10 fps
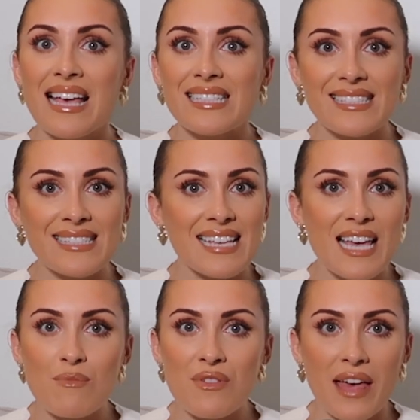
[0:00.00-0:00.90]
It's the
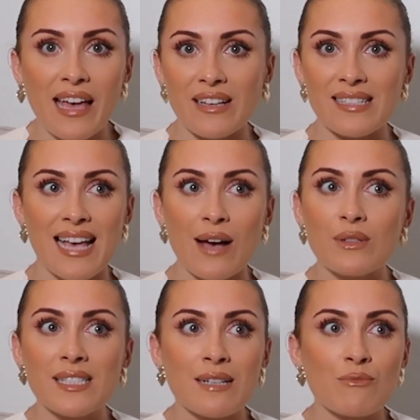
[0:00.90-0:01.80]
same thing as how
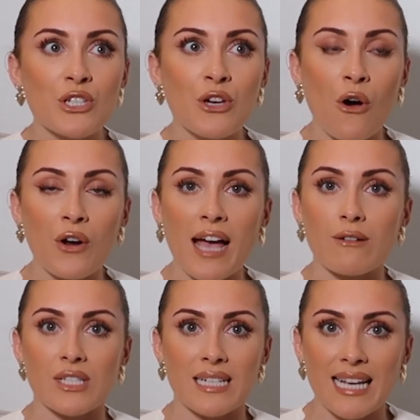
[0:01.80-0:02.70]
has somebody gone
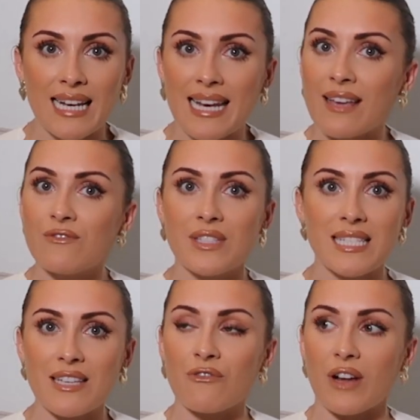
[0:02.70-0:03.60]
out and, like, lived a
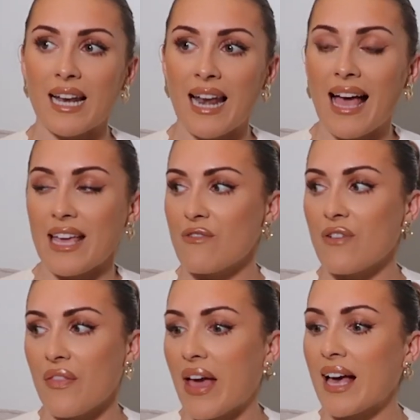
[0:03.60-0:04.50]
different life
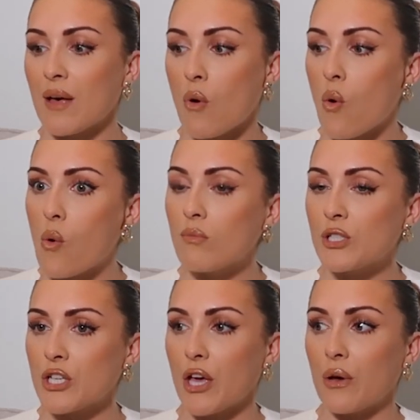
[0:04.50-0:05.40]
and then come home
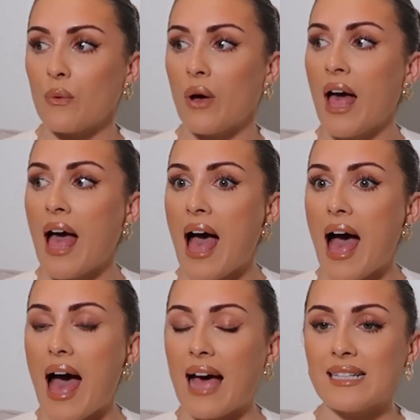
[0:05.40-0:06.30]
to you
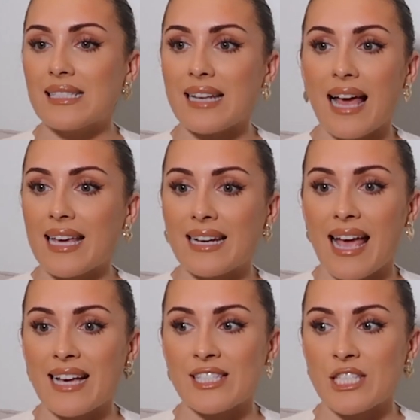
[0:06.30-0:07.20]
and is lying
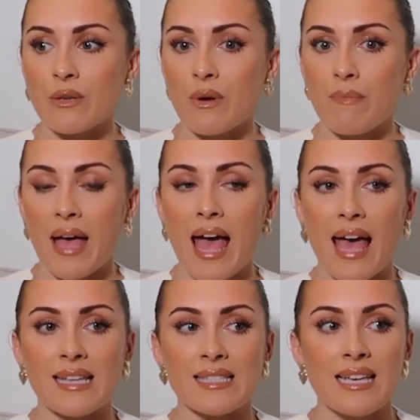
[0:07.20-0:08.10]
next to you in
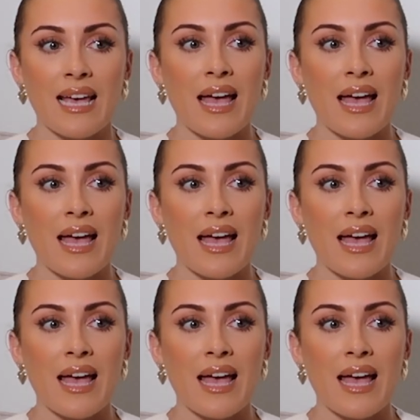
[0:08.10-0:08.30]
bed.